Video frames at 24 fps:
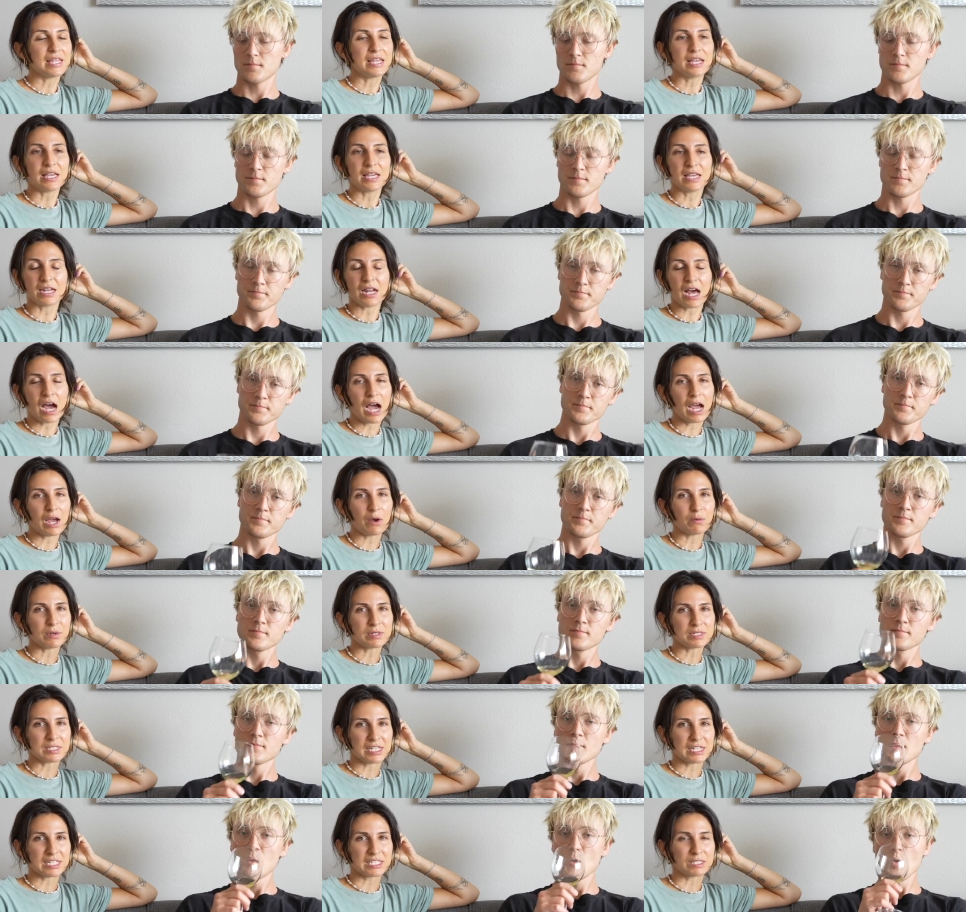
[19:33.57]
Speaker 1: then I
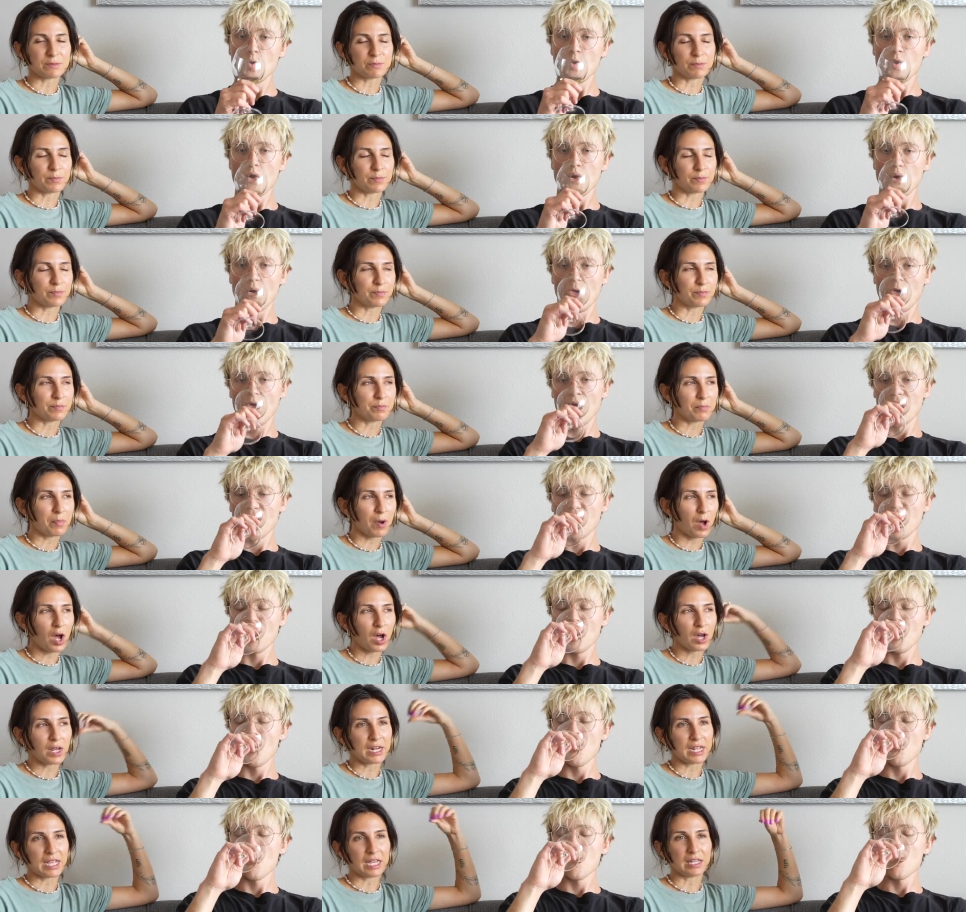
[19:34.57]
was like
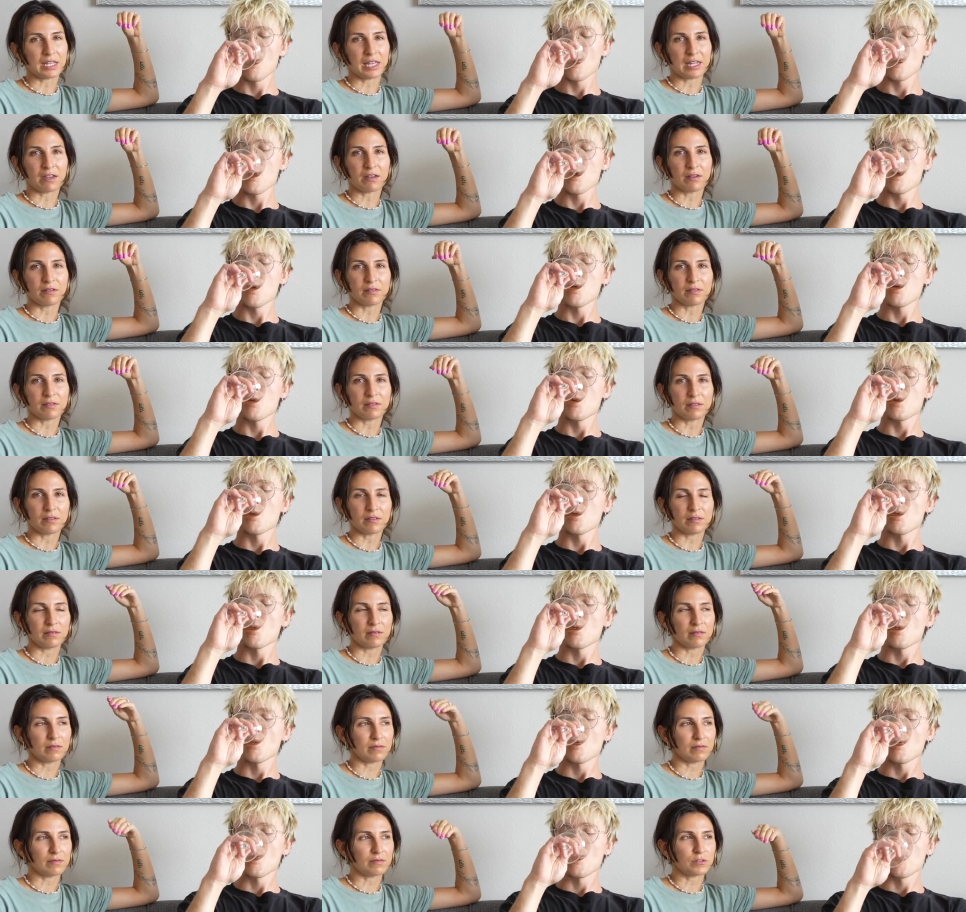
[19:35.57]
spotting, like
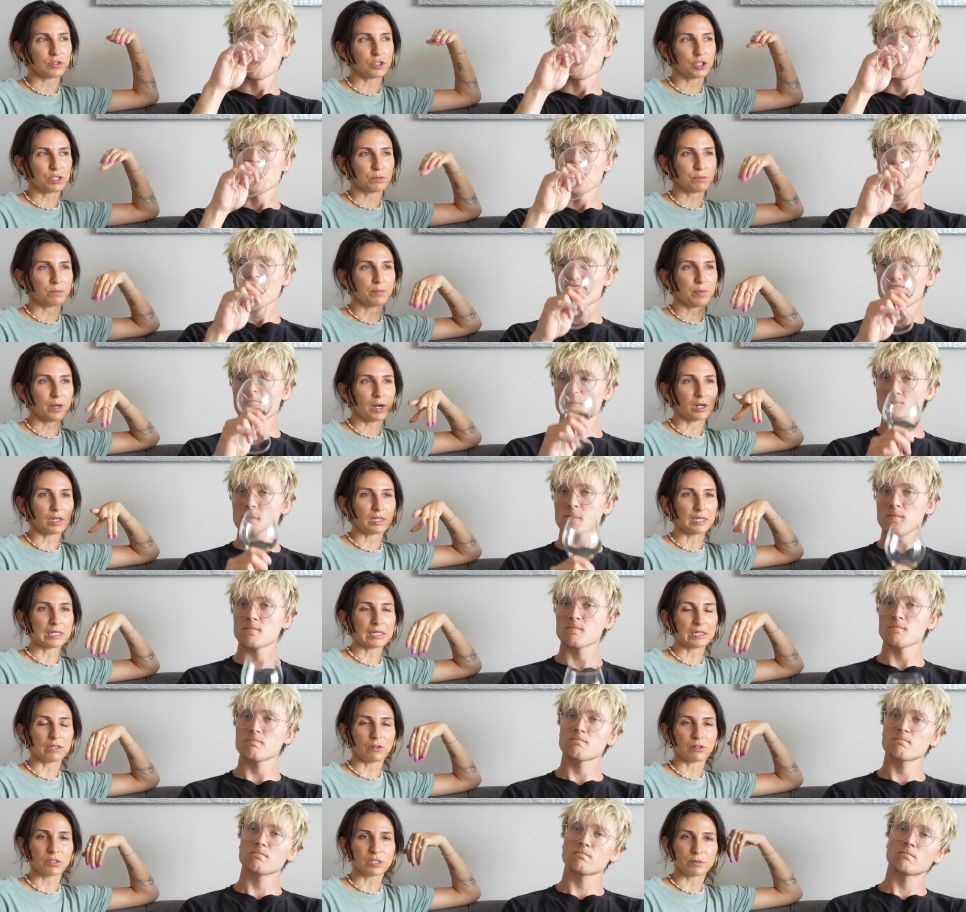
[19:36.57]
just
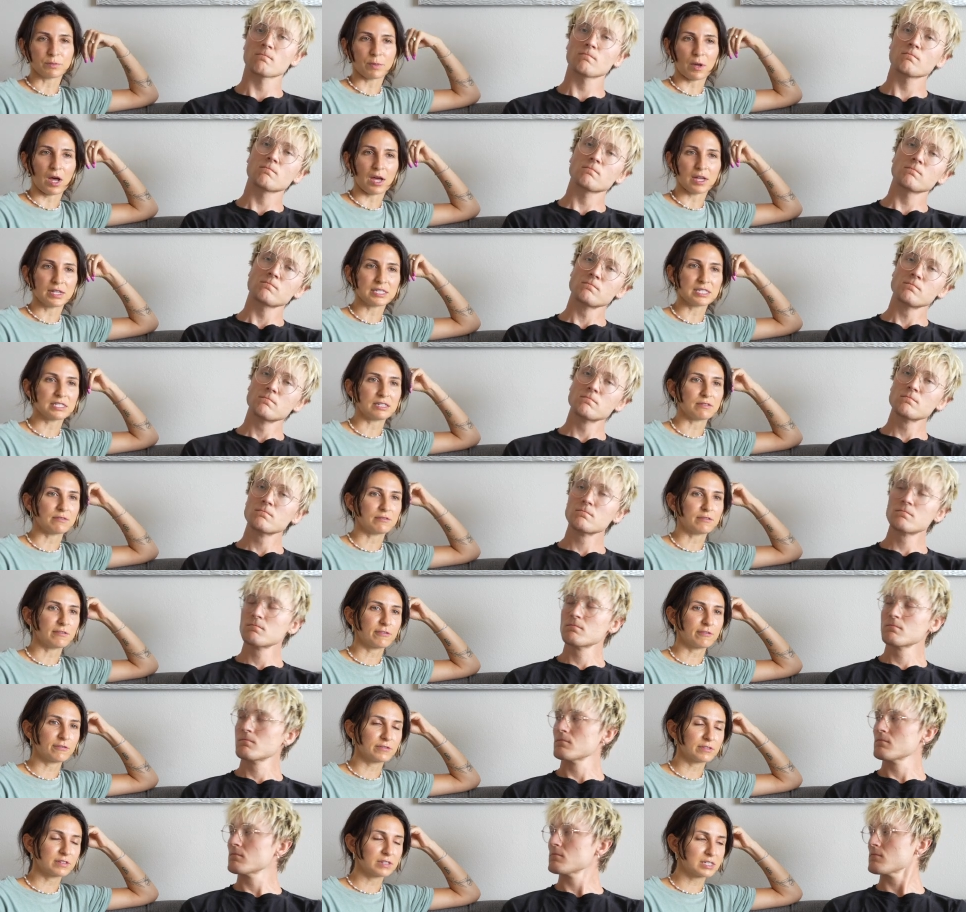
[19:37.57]
barely little spots
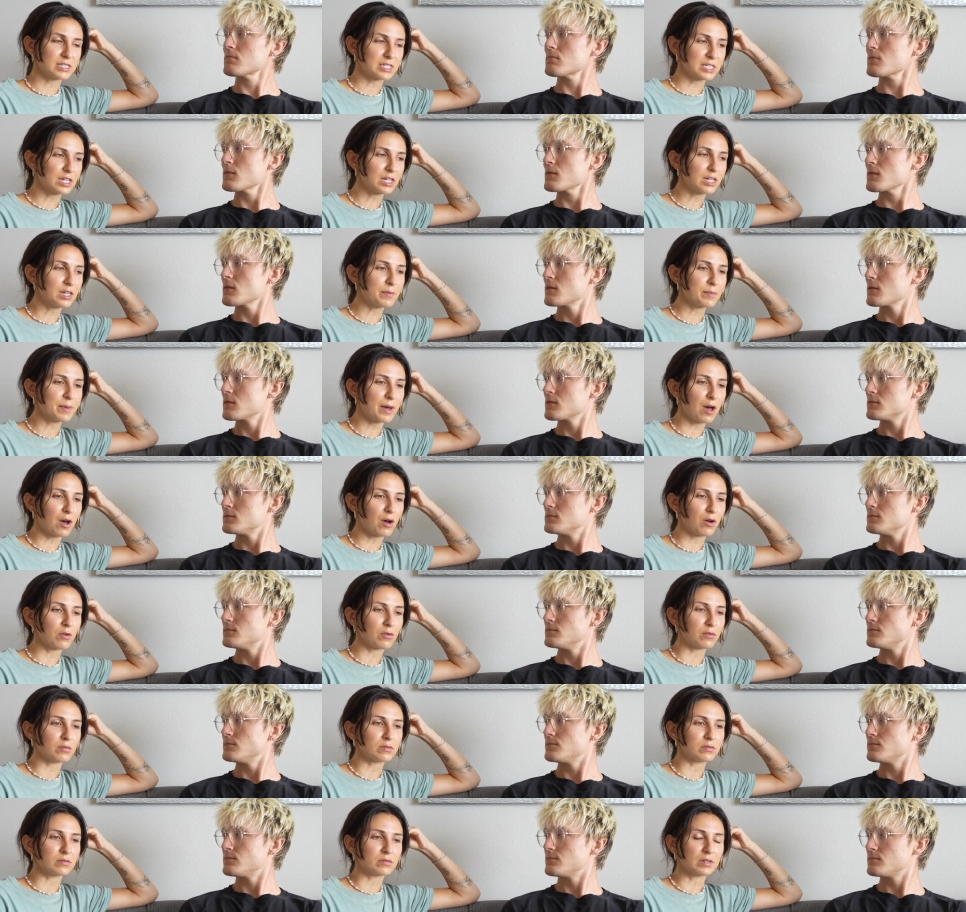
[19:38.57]
till
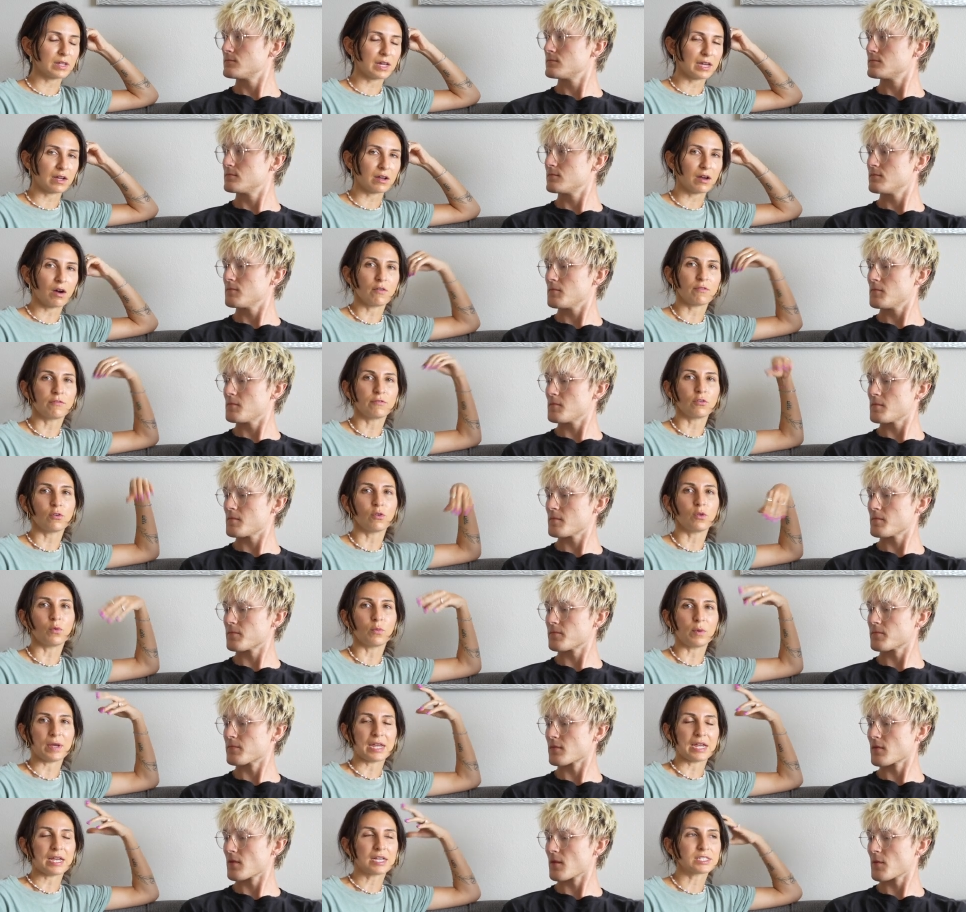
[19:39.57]
about like a full
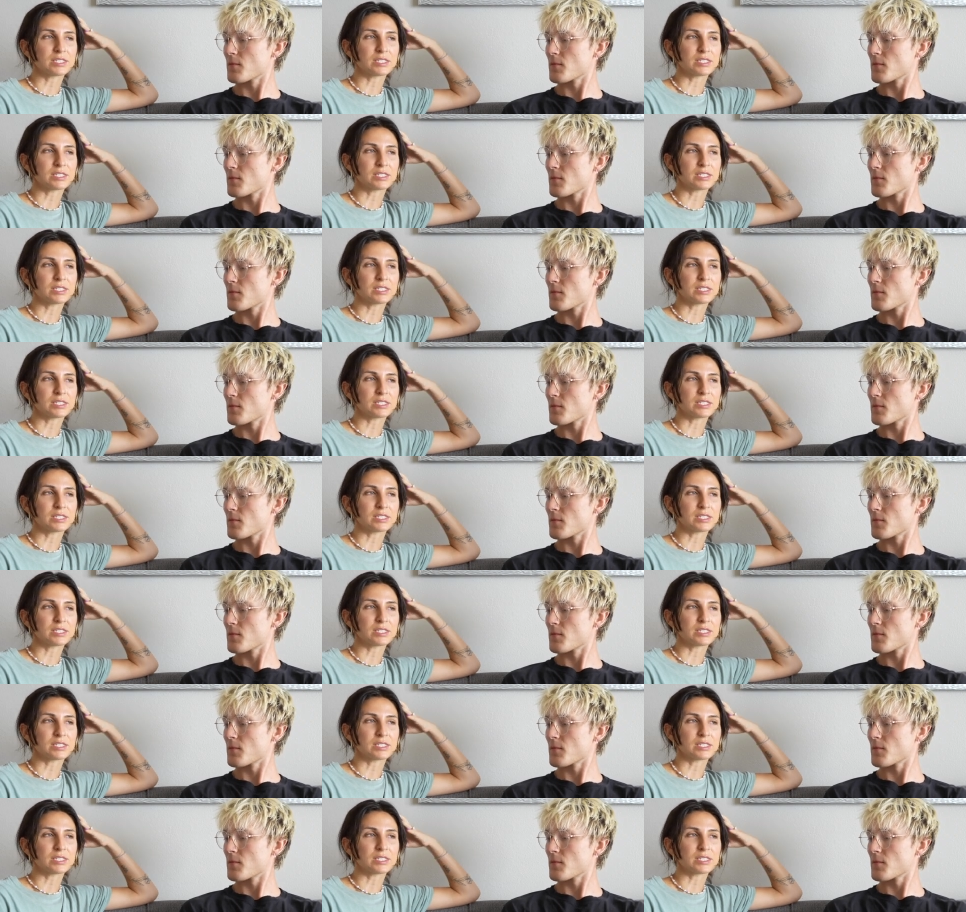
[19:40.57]
week.